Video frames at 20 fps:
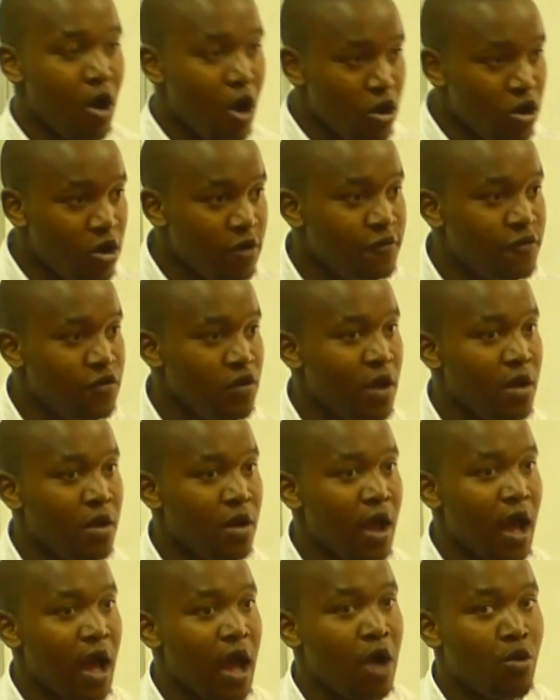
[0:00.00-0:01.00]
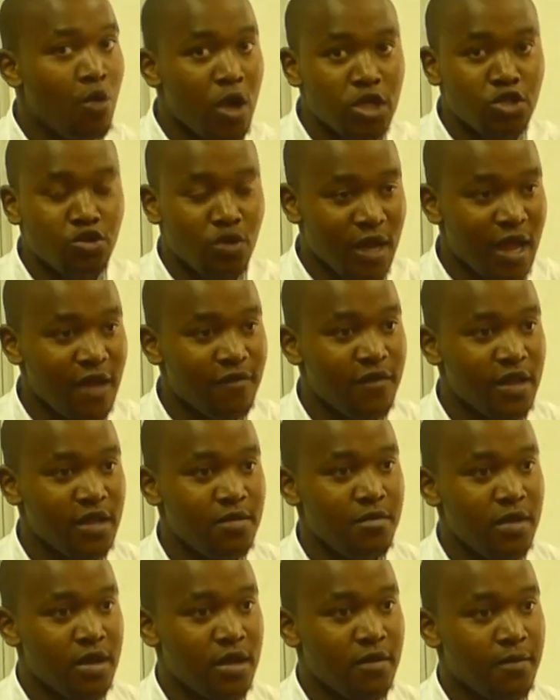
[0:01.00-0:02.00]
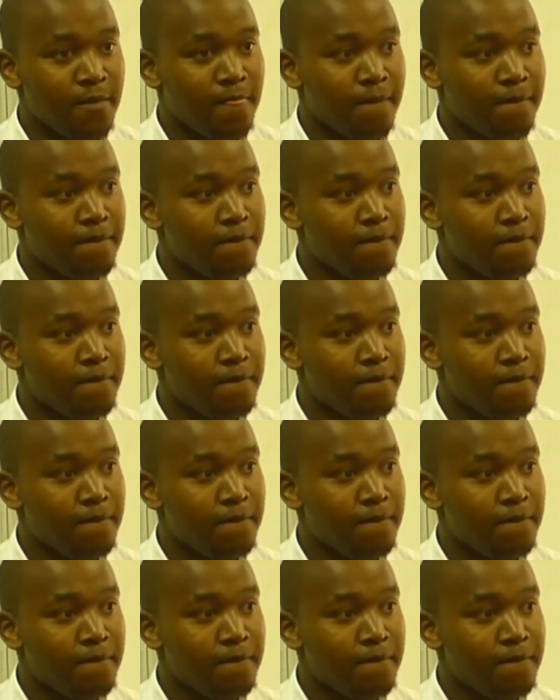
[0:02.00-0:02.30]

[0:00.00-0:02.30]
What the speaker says: All of you are going to laugh at me.